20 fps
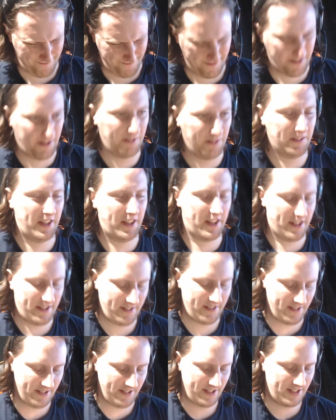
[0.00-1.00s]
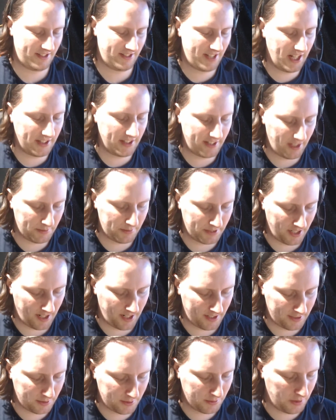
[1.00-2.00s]
Only 10 times harder
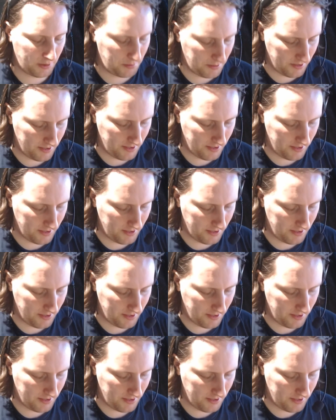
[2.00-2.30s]
to open.